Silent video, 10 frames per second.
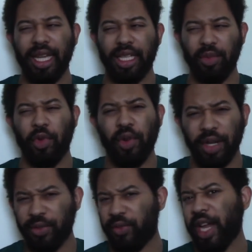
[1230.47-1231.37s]
the more
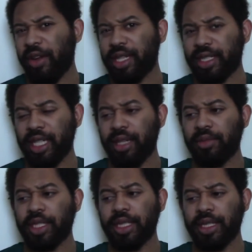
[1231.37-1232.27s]
unfair it
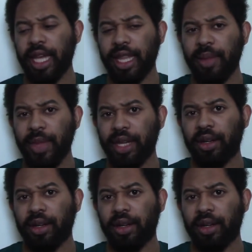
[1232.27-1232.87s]
seems to say that men